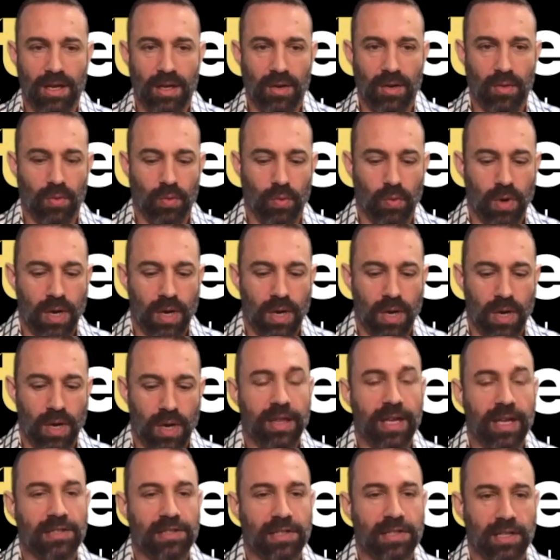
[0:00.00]
Well,
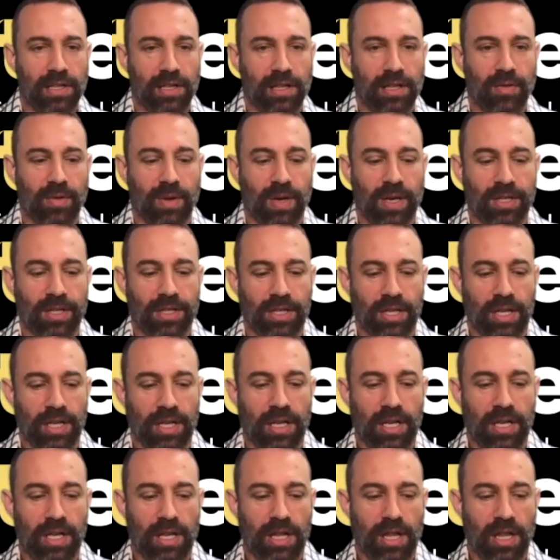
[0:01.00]
that's a good question.
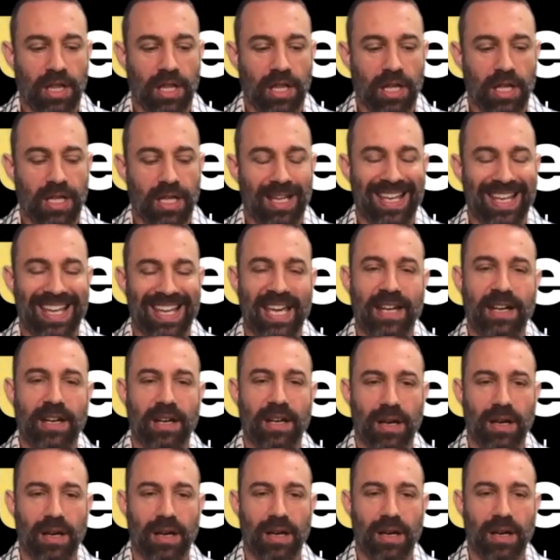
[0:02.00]
In and
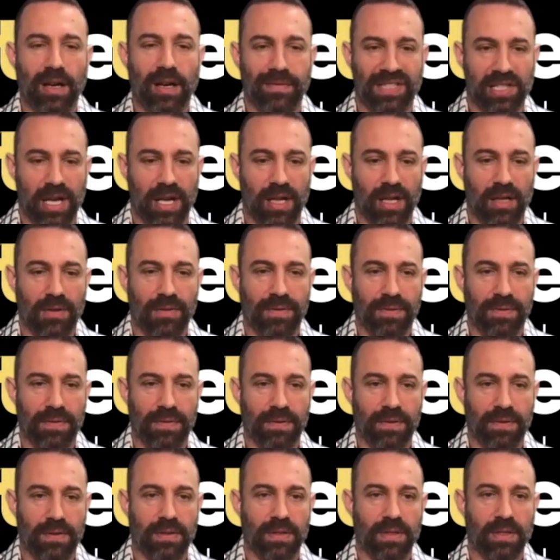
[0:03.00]
of
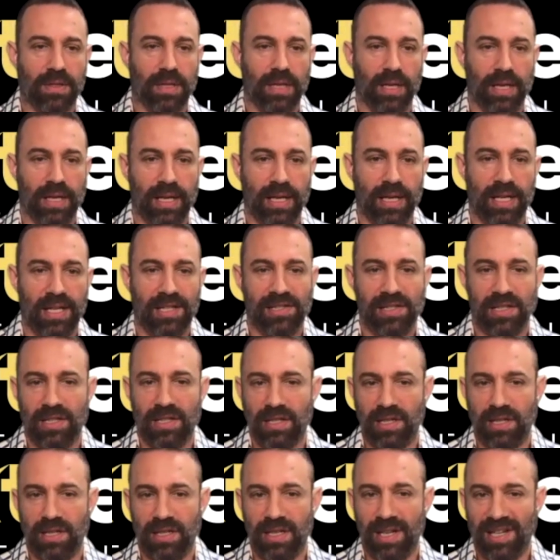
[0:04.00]
itself, it
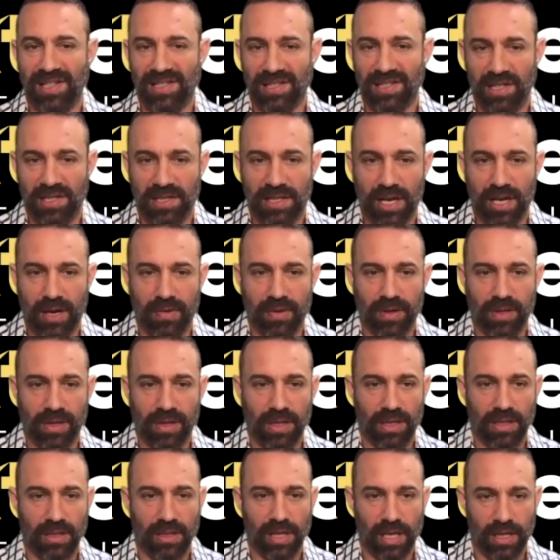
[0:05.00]
isn't
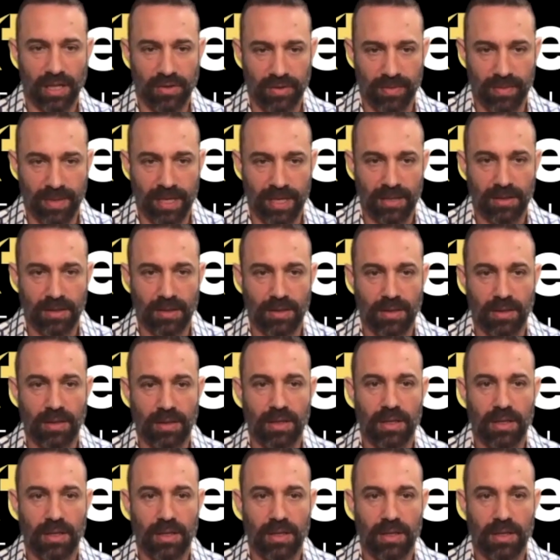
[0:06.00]
necessarily detrimental.